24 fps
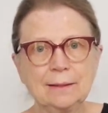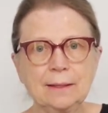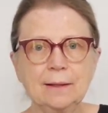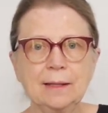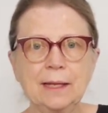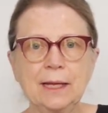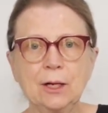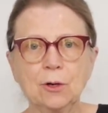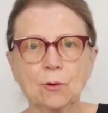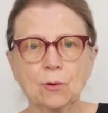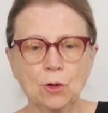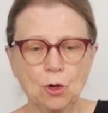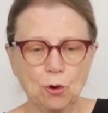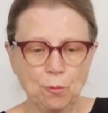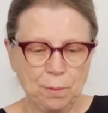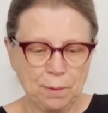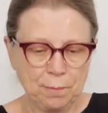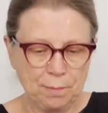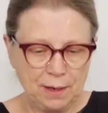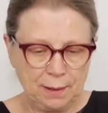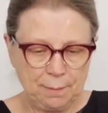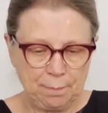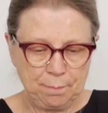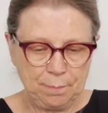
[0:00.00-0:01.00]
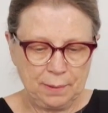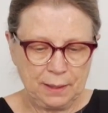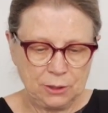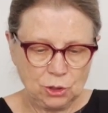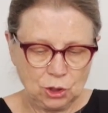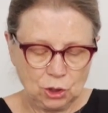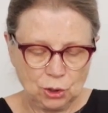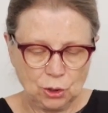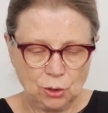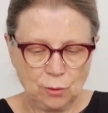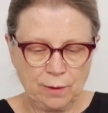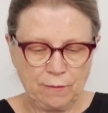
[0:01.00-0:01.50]
then they don't open up and
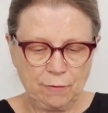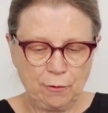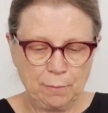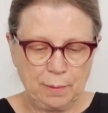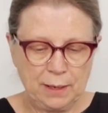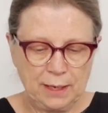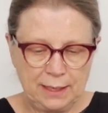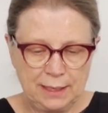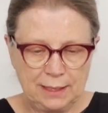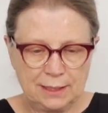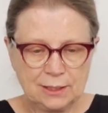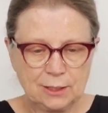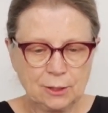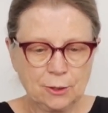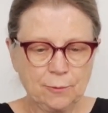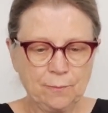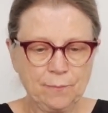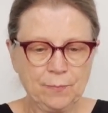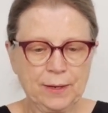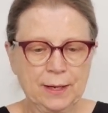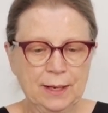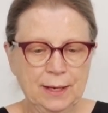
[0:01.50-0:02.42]
show everybody. So